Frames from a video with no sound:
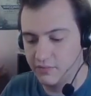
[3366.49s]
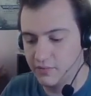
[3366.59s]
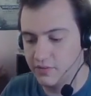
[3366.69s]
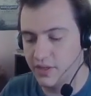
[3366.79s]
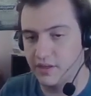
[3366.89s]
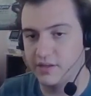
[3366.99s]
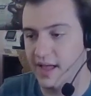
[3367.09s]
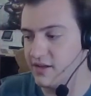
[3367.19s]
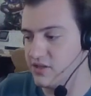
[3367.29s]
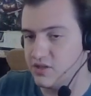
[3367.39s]
that
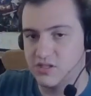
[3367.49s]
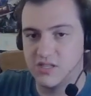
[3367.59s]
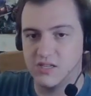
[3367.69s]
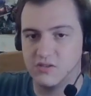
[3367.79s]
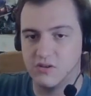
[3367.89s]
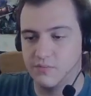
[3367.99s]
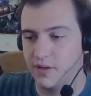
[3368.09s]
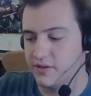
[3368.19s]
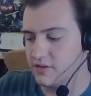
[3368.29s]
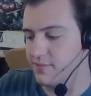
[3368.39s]
actually just these two
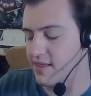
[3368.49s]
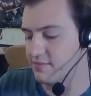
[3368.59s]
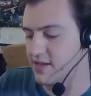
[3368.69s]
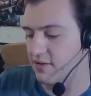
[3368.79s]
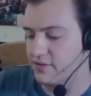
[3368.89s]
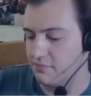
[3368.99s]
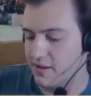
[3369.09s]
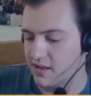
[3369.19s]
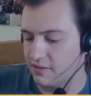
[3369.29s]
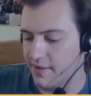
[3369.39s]
buildings by themselves in the middle
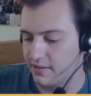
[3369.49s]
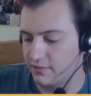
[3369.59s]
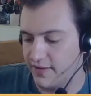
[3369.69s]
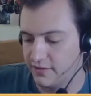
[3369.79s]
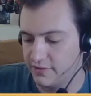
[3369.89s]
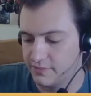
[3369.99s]
of the battlefield,